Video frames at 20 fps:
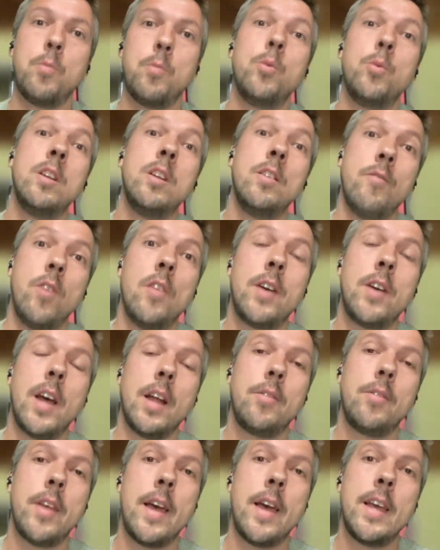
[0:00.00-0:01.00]
that would
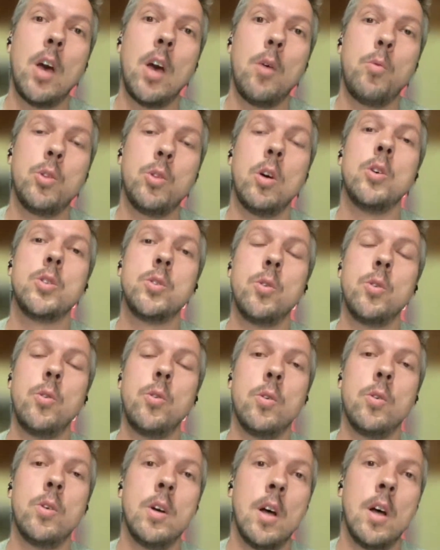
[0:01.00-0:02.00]
involve Katanga would
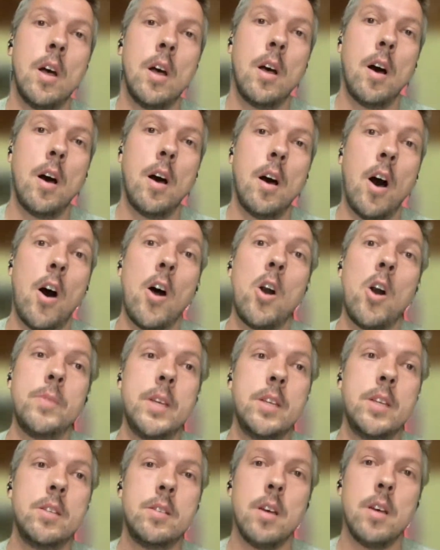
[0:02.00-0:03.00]
also harm
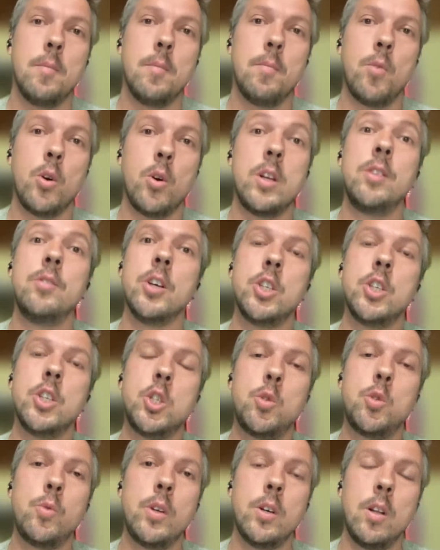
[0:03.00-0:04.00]
these more
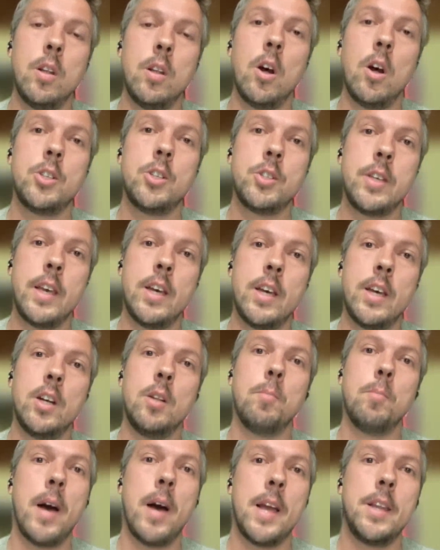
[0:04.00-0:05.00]
industrial,
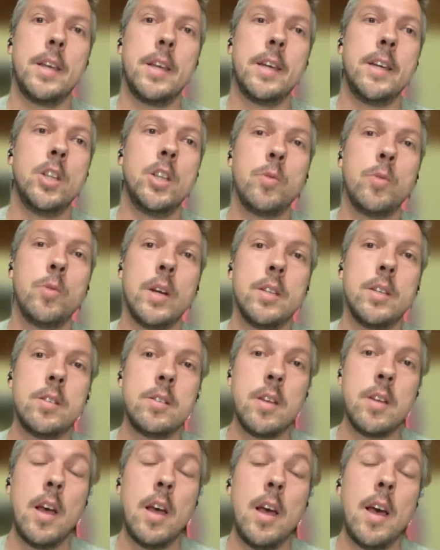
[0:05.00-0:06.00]
large-scale mining
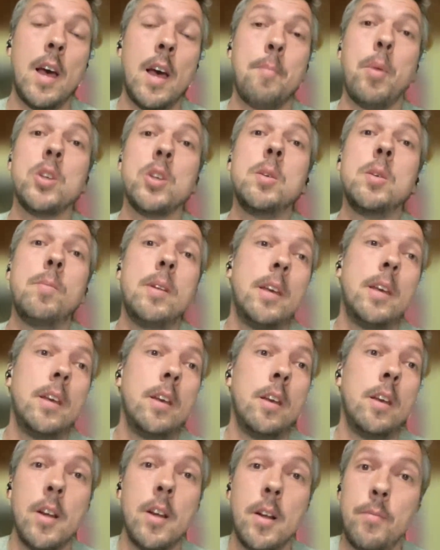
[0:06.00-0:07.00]
interests, and
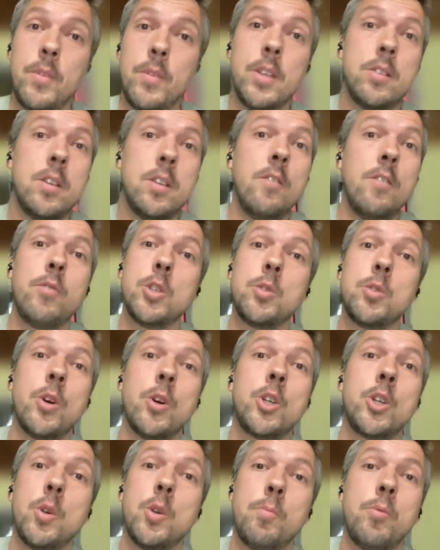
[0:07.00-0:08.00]
possibly these
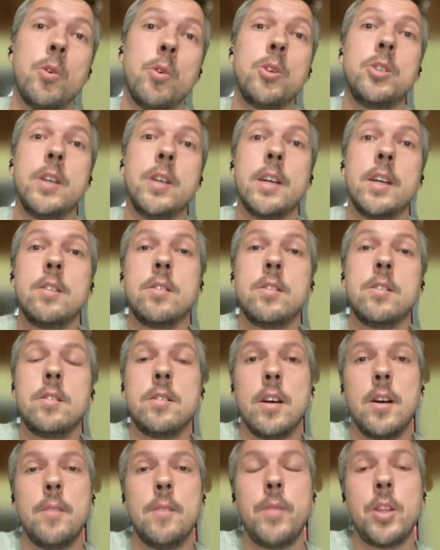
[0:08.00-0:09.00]
infrastructure
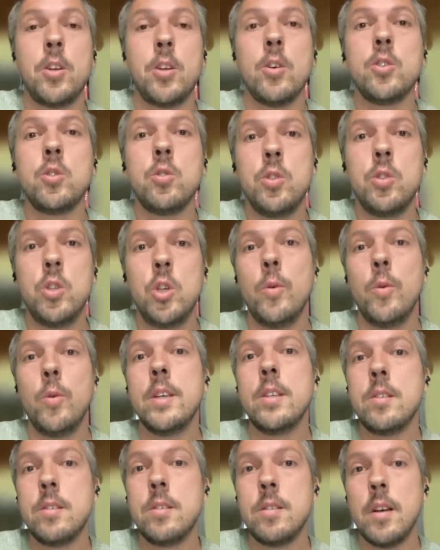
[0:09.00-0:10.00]
projects that also the
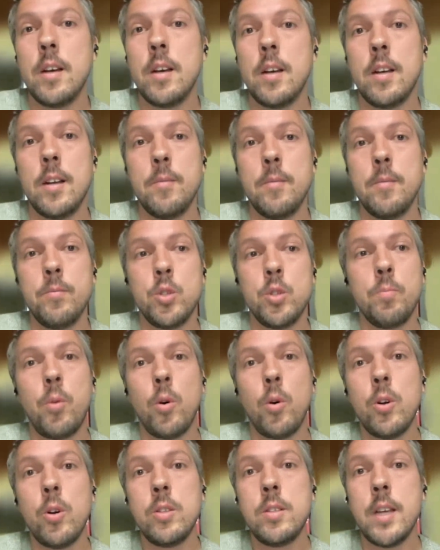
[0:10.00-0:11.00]
US
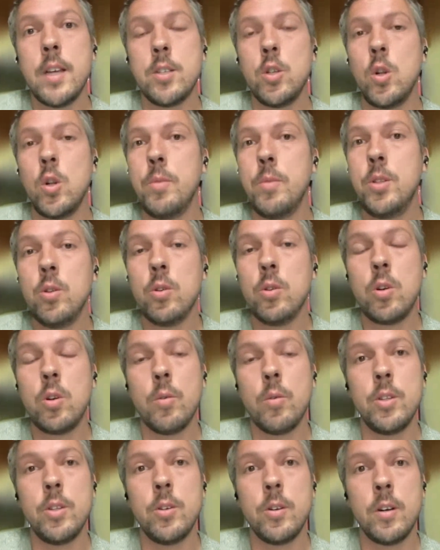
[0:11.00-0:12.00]
supports, as the Lobito
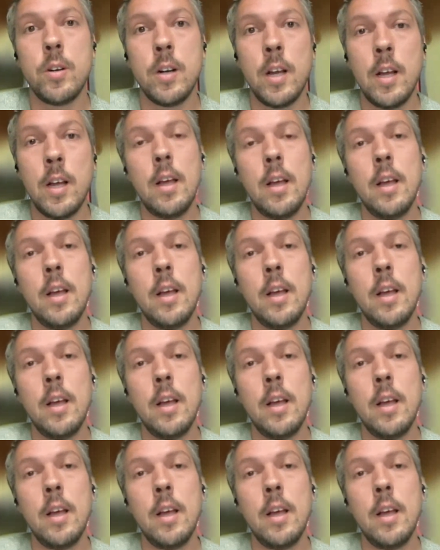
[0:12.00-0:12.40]
corridor.